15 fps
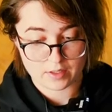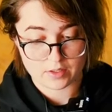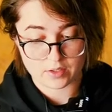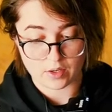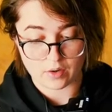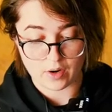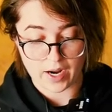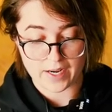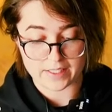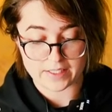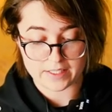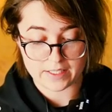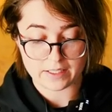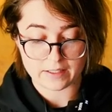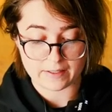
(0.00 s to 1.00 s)
so
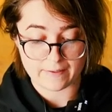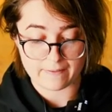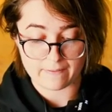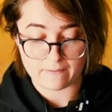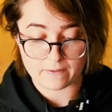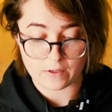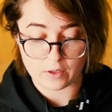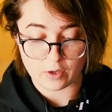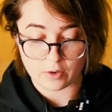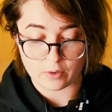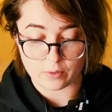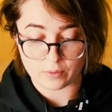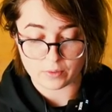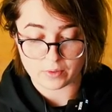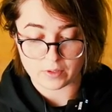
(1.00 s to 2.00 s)
ideally you
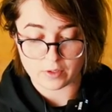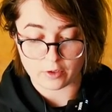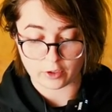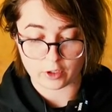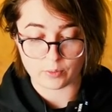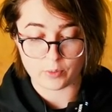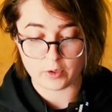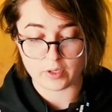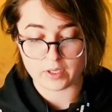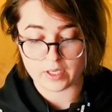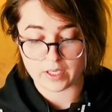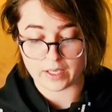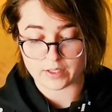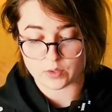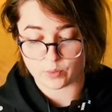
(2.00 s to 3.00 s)
know your
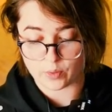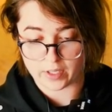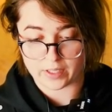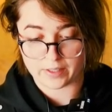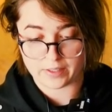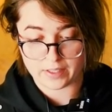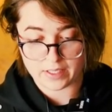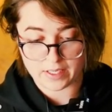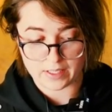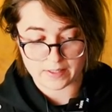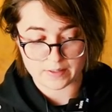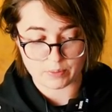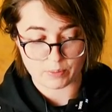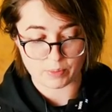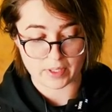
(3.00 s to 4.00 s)
community gets what it
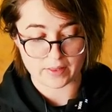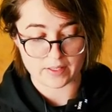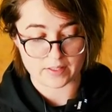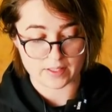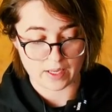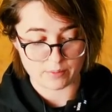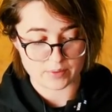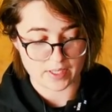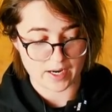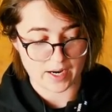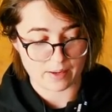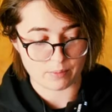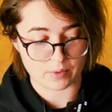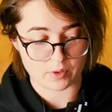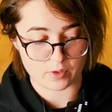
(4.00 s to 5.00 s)
needs but at the same
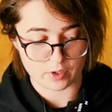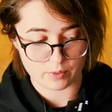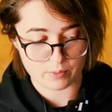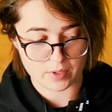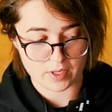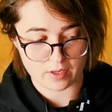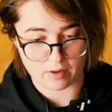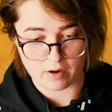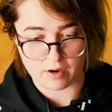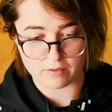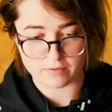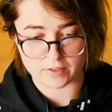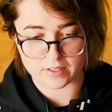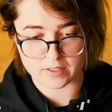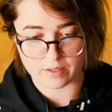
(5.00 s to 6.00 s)
time you're being
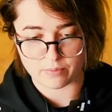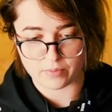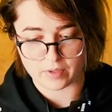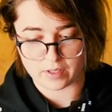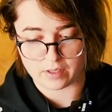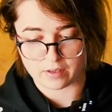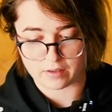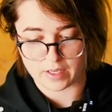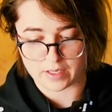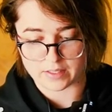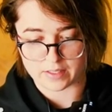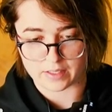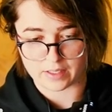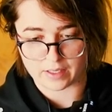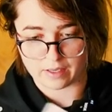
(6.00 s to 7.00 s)
offered something here that is
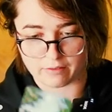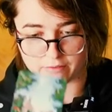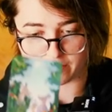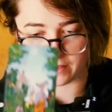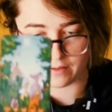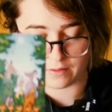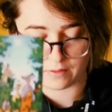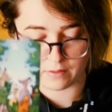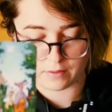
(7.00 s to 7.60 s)
a gift